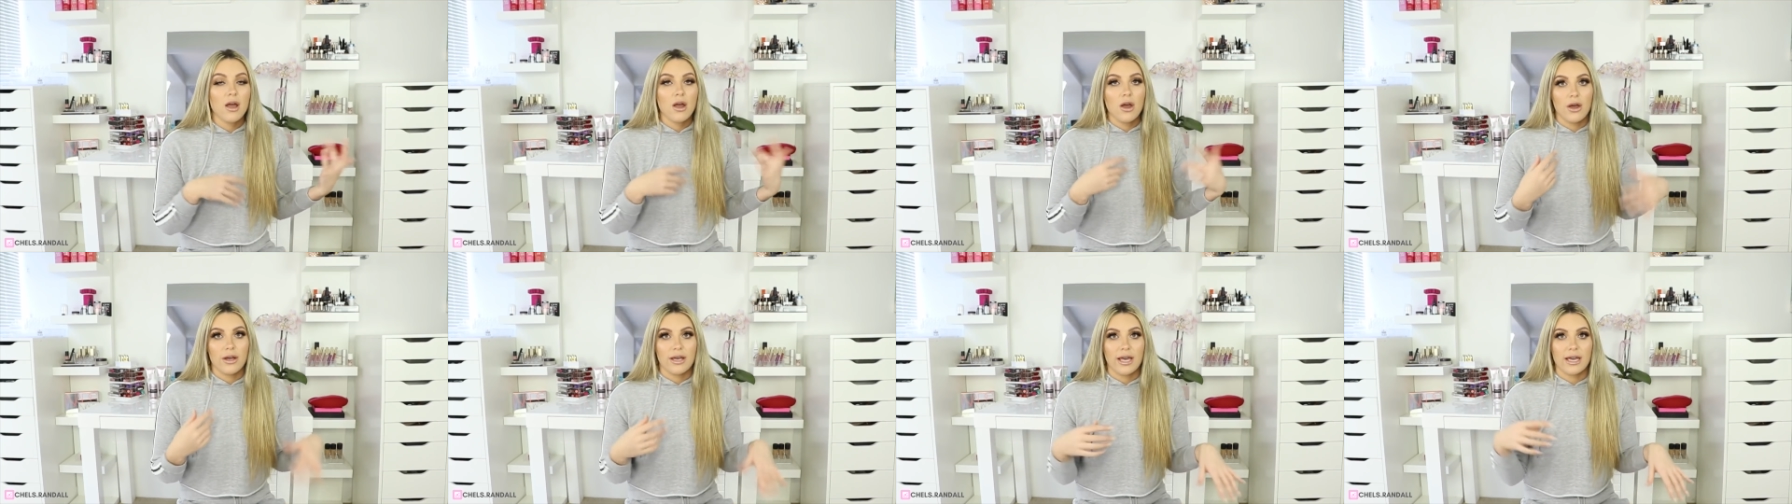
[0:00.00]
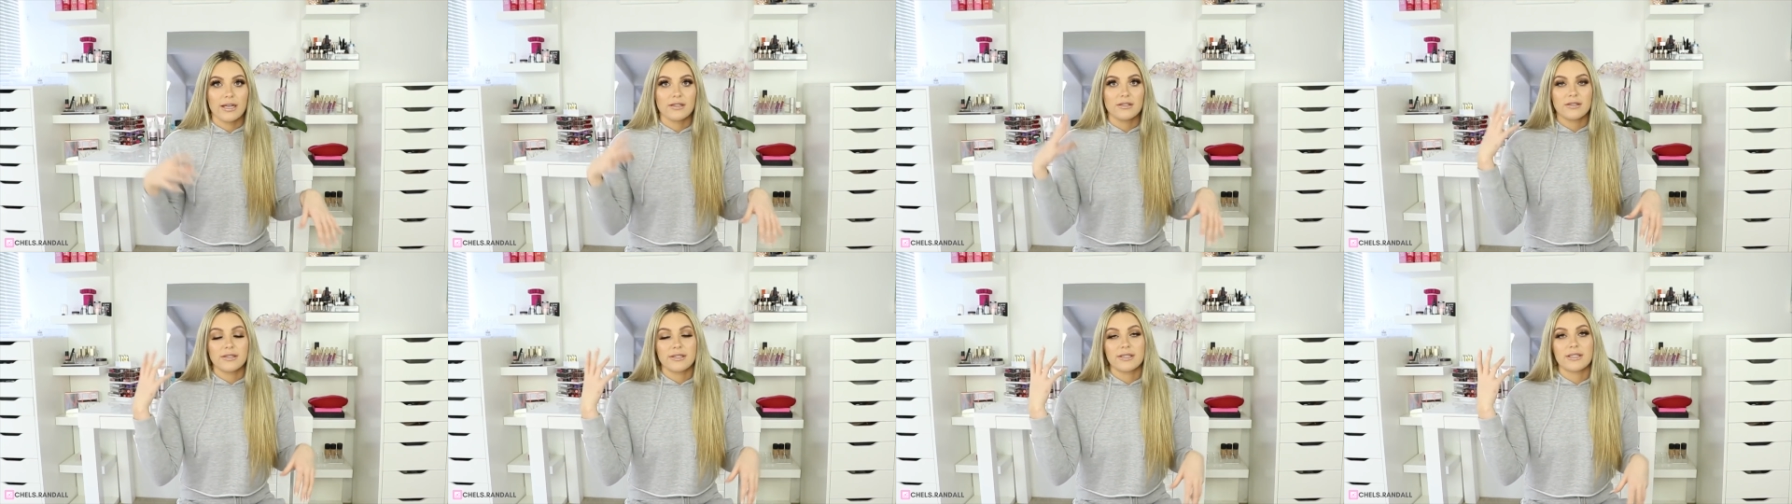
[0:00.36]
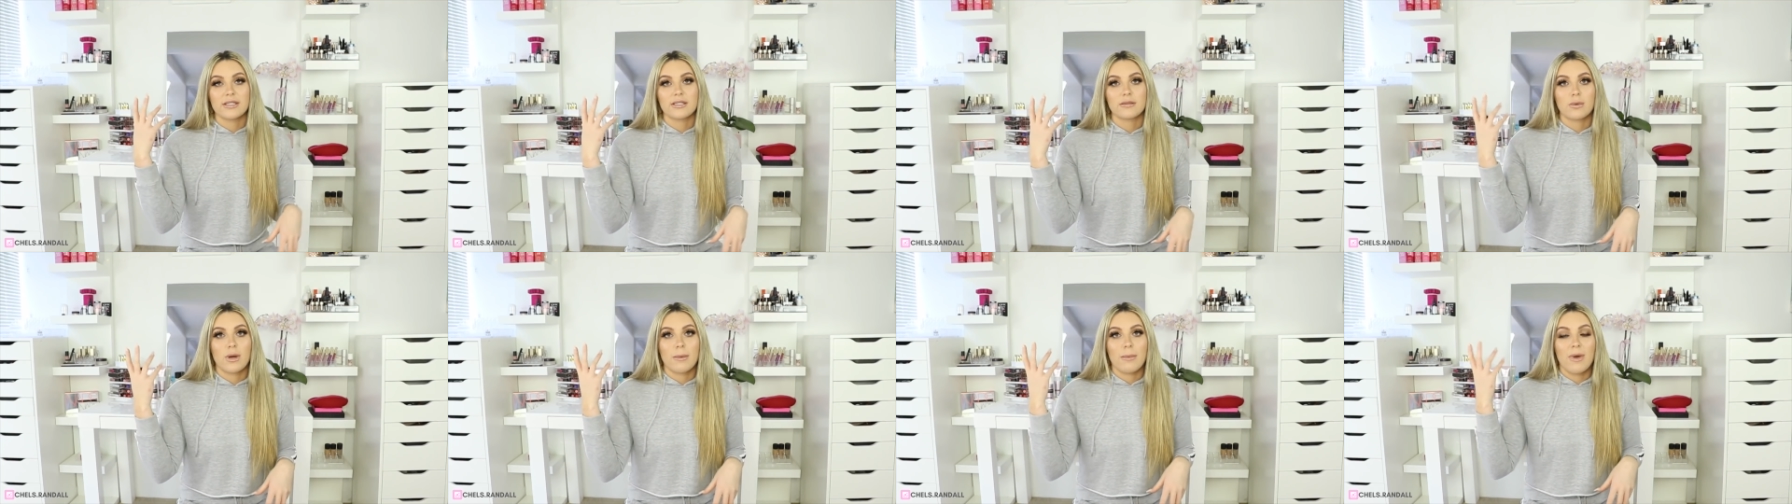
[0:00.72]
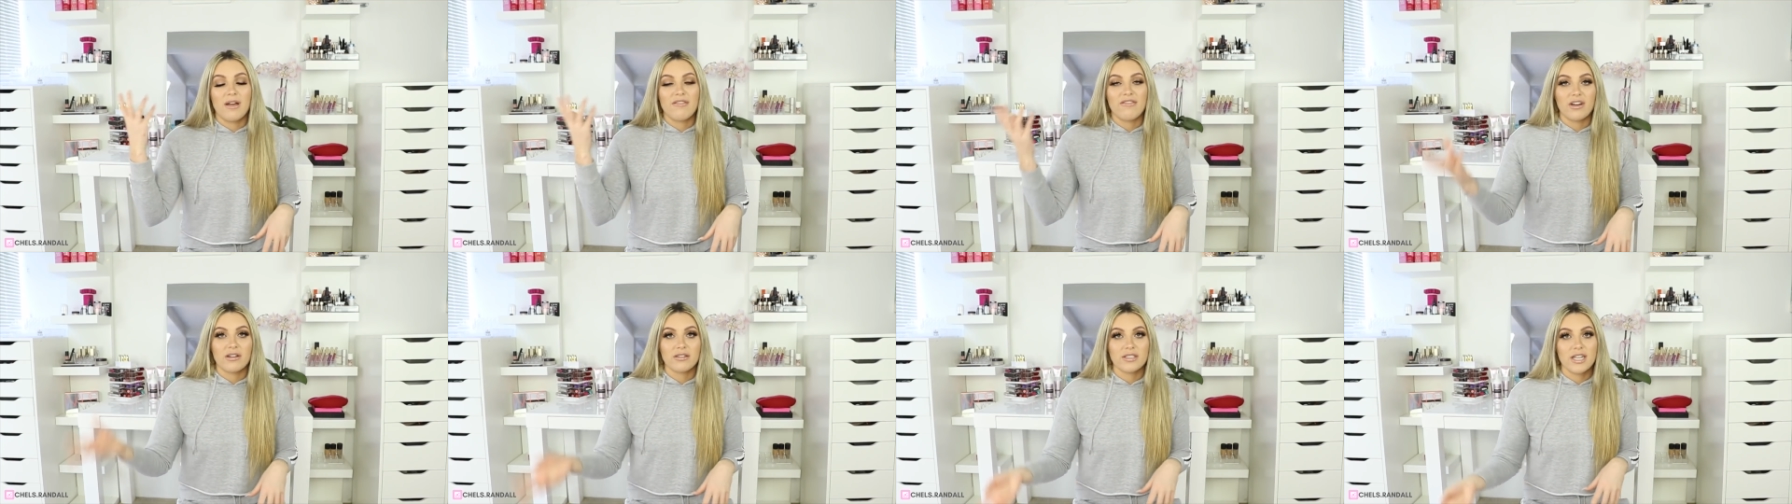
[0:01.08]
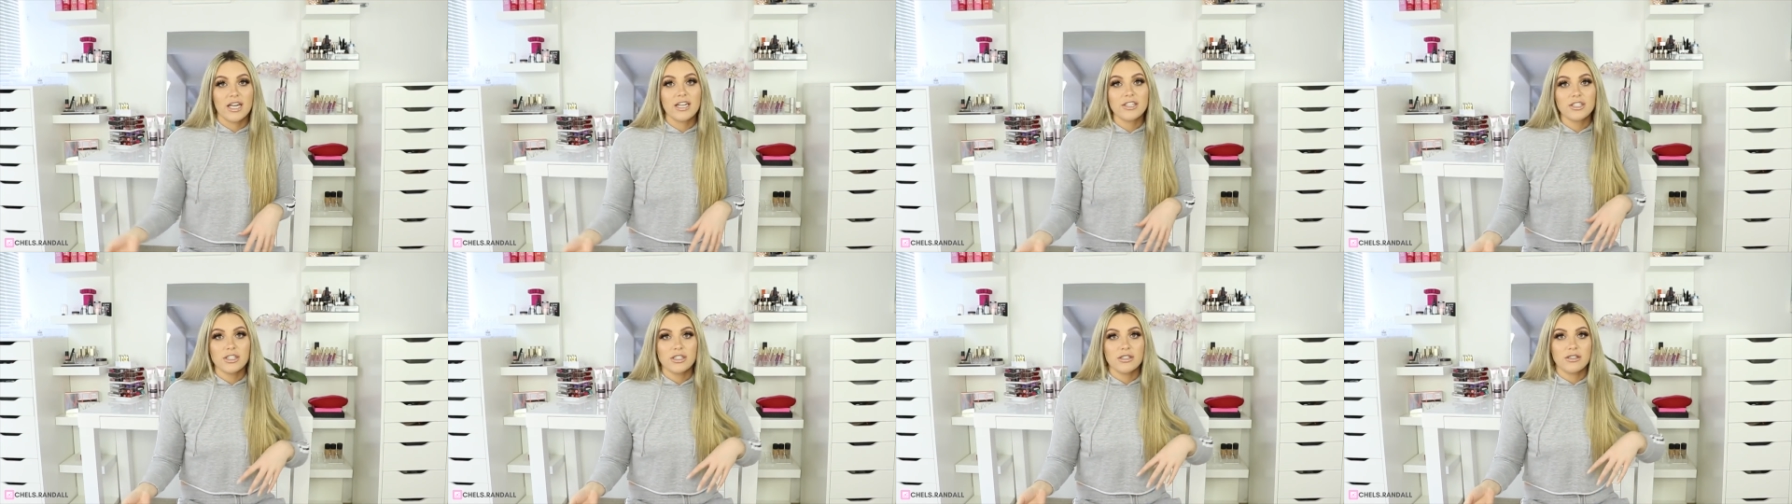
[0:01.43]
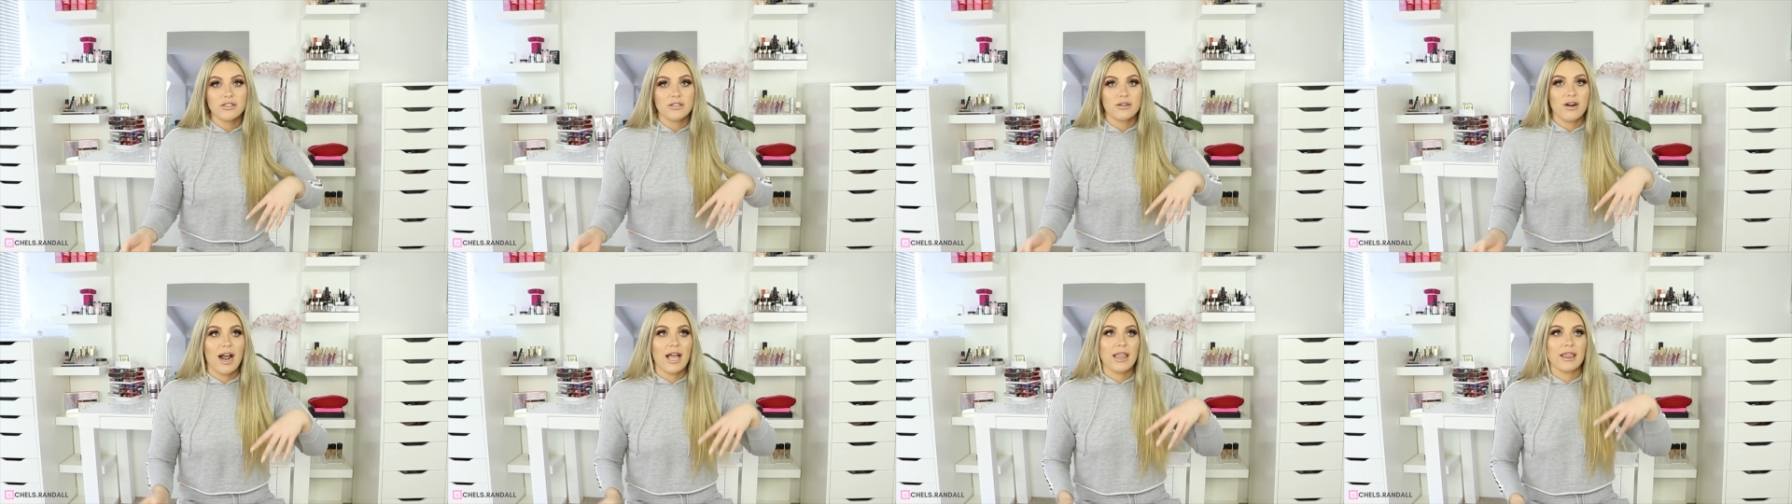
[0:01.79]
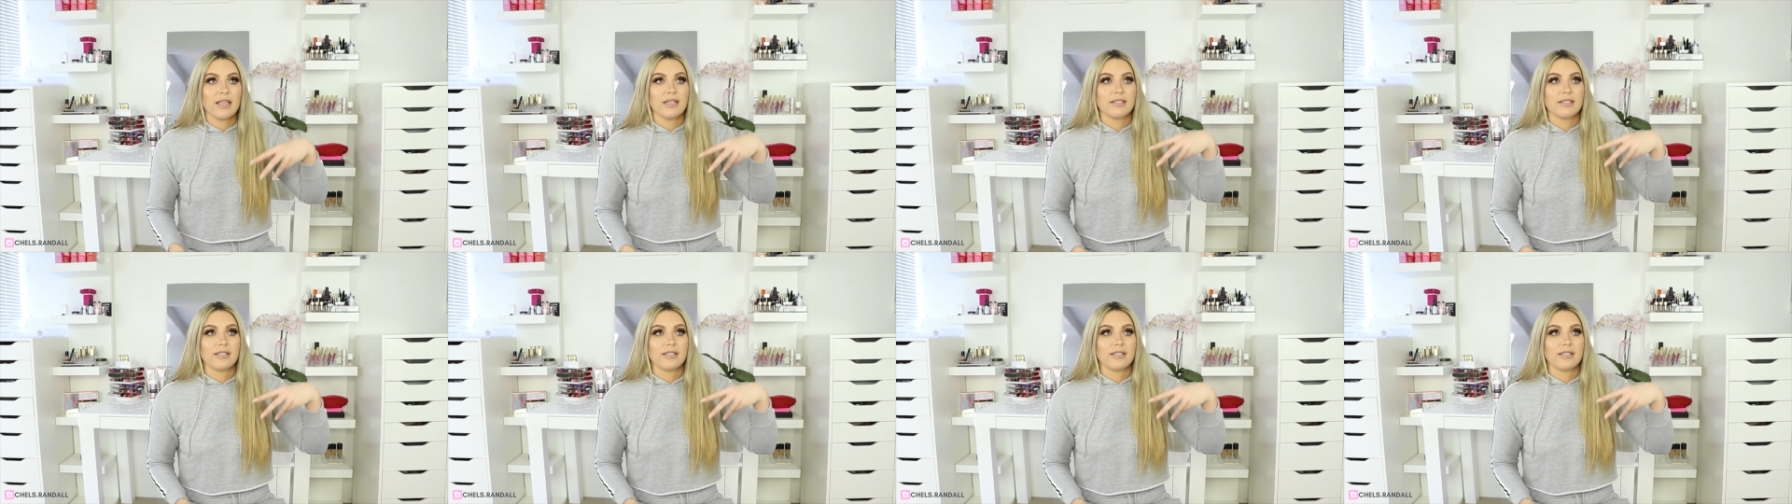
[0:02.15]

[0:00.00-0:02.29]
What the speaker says: okay, so this is where my foundations are at,